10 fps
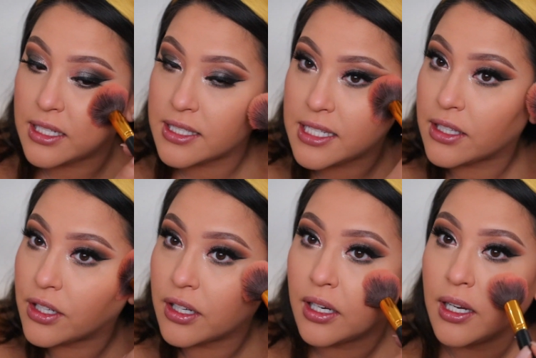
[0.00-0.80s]

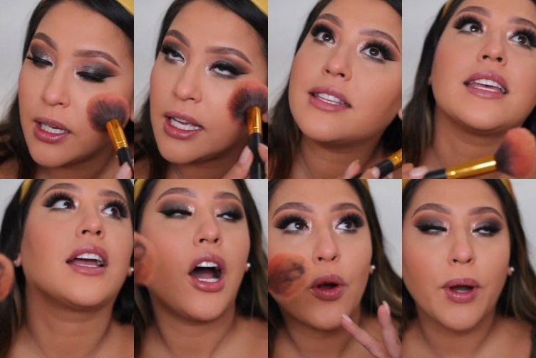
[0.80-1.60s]
concealer, it's like,
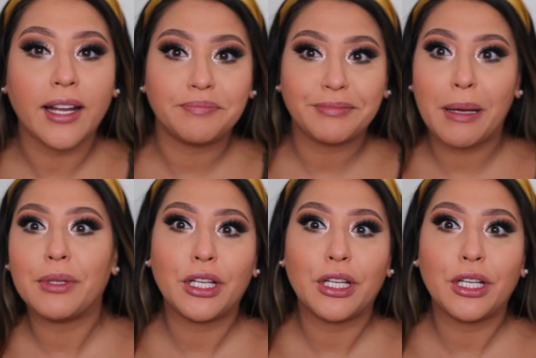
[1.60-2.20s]
all right, I'm